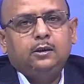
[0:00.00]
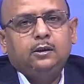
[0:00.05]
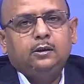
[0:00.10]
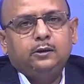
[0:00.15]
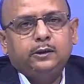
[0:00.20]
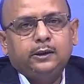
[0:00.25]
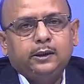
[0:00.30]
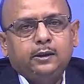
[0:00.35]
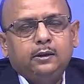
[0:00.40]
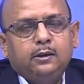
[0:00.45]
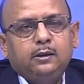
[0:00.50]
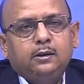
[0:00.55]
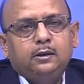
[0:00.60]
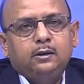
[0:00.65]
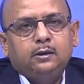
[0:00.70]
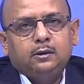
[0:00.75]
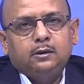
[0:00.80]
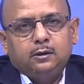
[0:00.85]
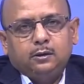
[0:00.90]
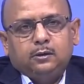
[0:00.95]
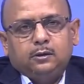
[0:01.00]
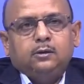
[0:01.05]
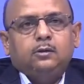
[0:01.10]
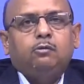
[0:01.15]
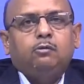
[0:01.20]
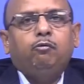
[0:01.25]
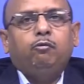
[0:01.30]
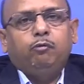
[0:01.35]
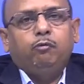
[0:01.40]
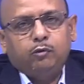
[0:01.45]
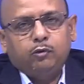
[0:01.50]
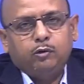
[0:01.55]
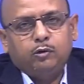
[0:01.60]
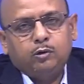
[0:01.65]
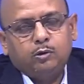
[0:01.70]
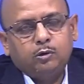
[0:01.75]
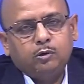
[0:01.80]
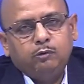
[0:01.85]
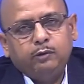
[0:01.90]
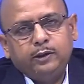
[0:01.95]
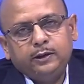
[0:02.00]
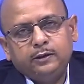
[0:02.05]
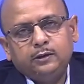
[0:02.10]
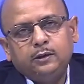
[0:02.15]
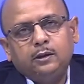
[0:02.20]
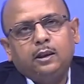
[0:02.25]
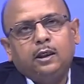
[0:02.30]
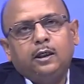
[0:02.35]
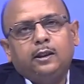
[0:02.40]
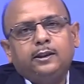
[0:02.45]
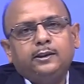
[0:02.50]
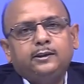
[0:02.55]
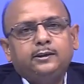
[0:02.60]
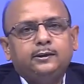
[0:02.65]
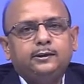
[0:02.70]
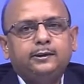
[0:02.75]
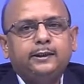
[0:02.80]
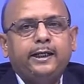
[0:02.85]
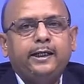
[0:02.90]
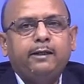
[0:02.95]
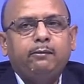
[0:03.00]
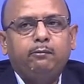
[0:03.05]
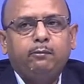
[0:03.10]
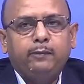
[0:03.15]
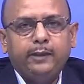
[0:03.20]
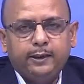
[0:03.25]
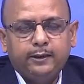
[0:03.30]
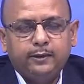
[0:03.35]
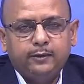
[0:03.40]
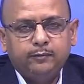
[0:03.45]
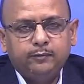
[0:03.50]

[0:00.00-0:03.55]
okay, through which organizations can make